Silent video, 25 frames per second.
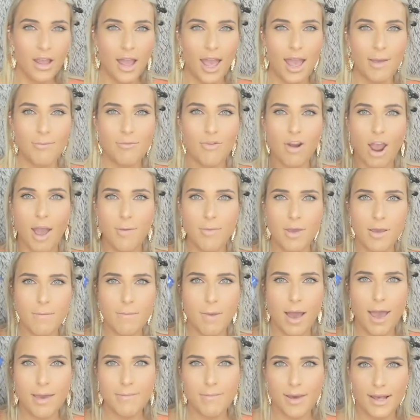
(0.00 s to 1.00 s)
I'm grabbing
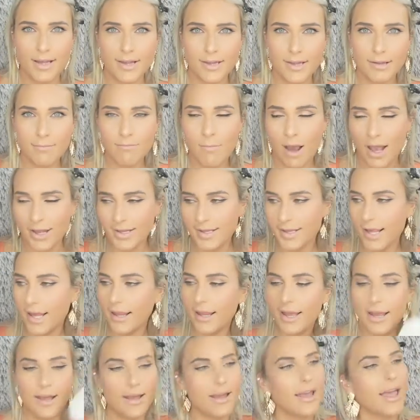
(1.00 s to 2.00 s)
my
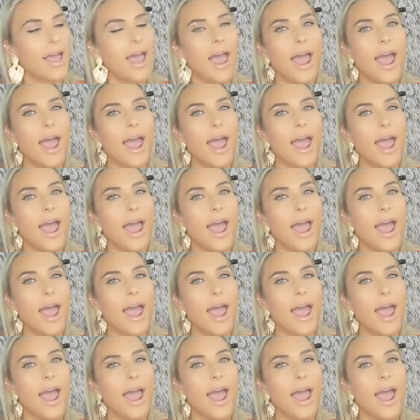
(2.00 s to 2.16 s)
micellar